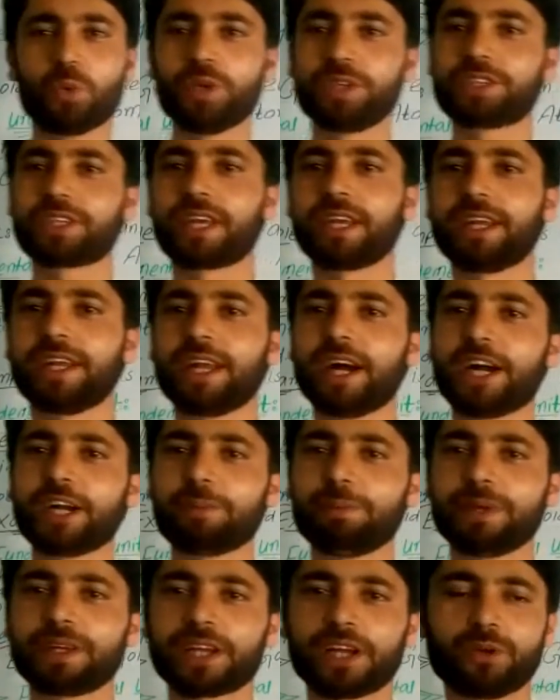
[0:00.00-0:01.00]
which
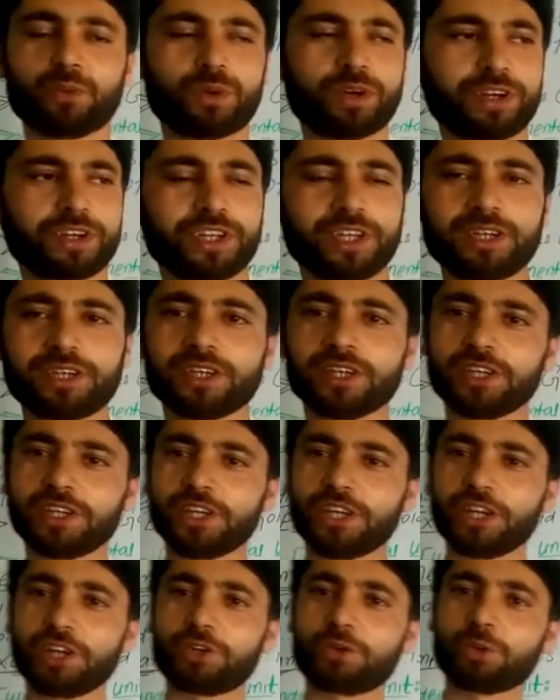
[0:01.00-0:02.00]
cannot be
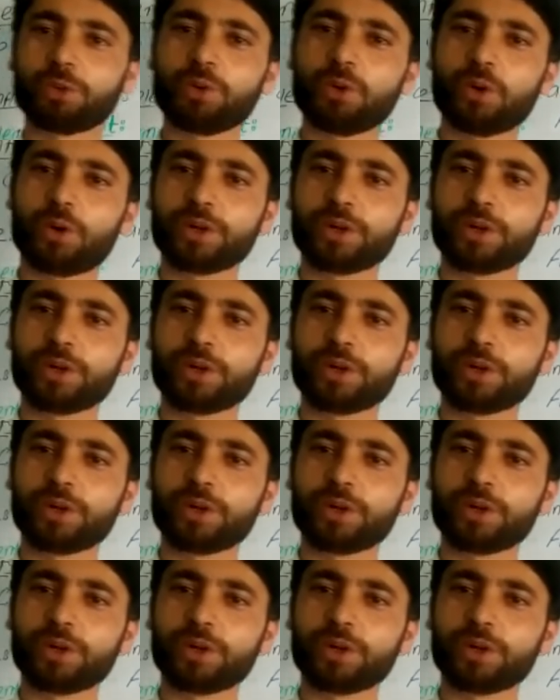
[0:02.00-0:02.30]
converted into